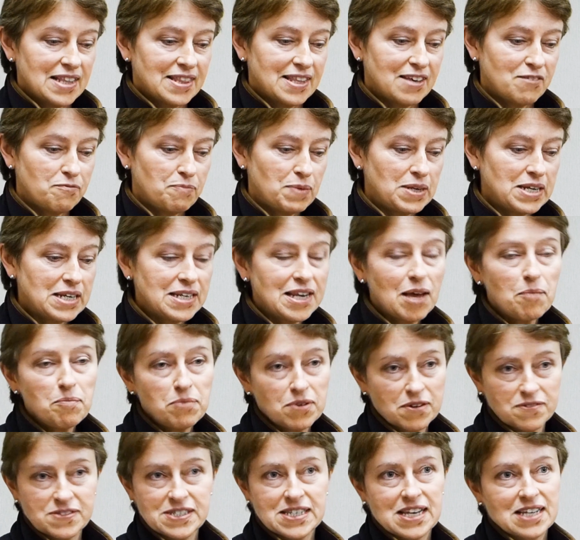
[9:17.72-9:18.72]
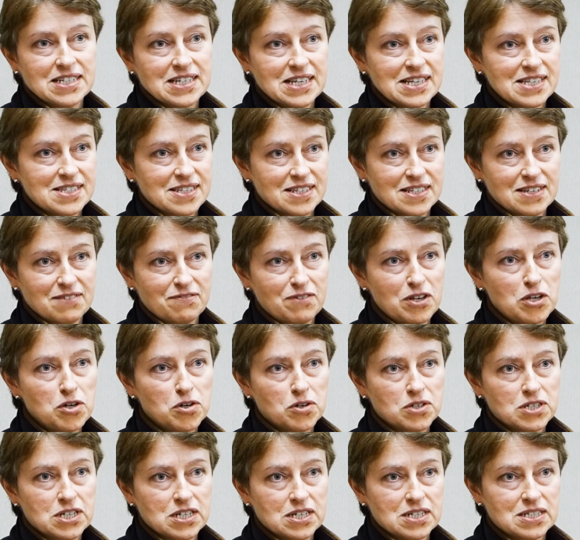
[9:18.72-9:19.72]
There have been a number of studies that have
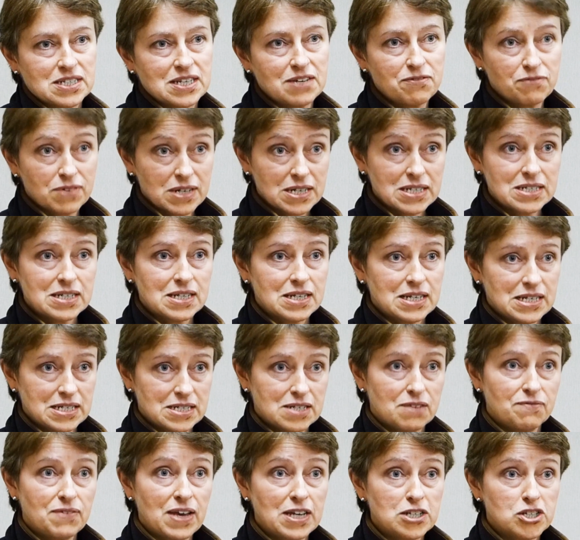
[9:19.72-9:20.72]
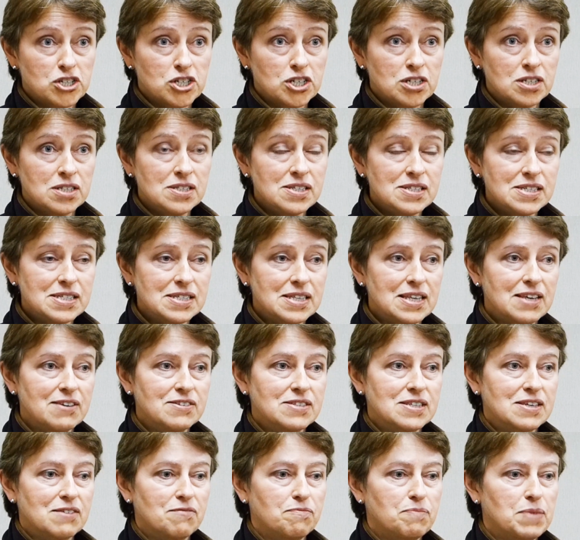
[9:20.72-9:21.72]
looked at different interventions.
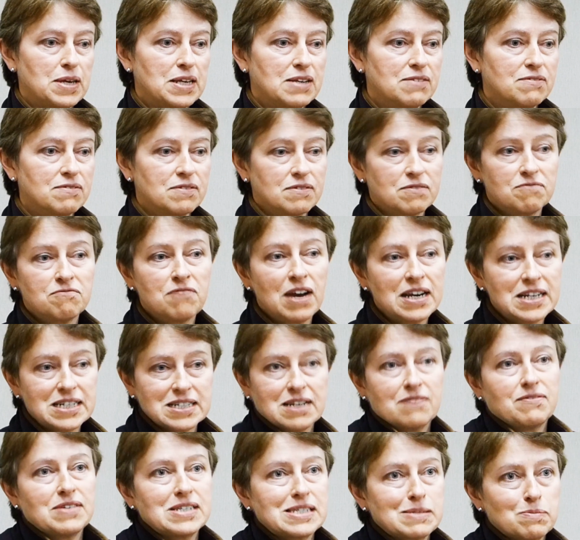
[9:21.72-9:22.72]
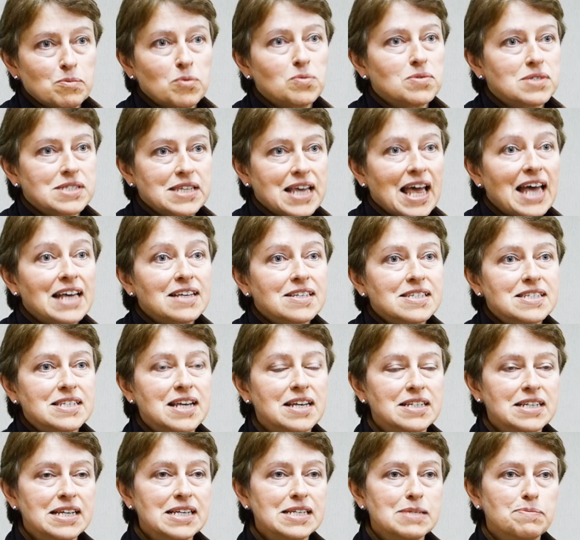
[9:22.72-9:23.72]
These have been relatively small scale
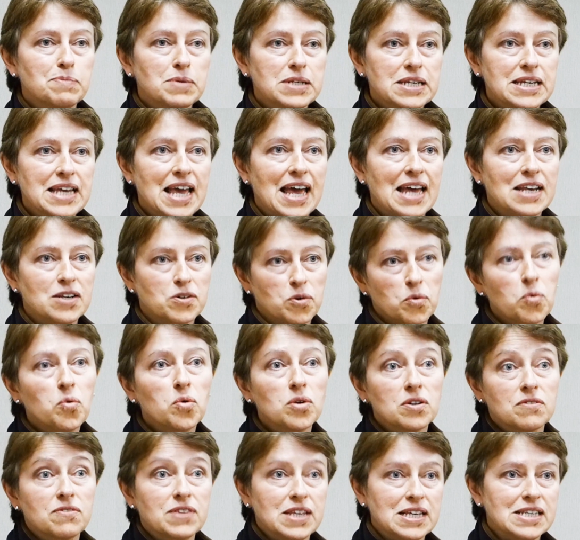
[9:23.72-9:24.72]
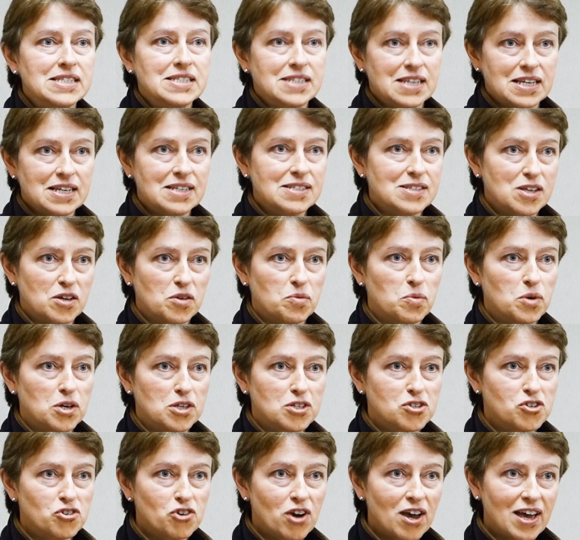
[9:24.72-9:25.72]
studies, but again, all of these things are
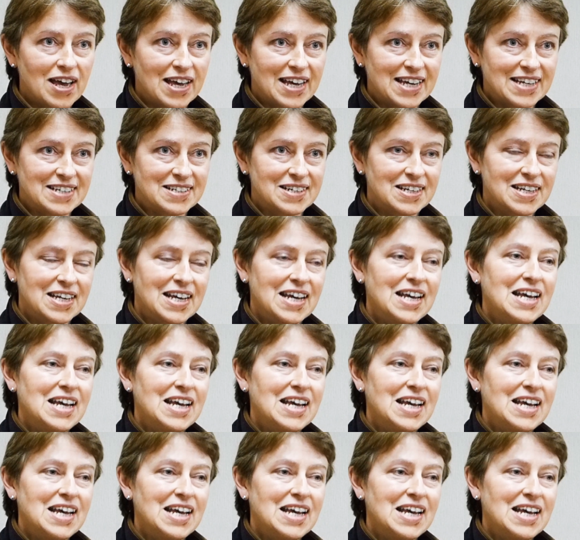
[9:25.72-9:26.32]
worth trying.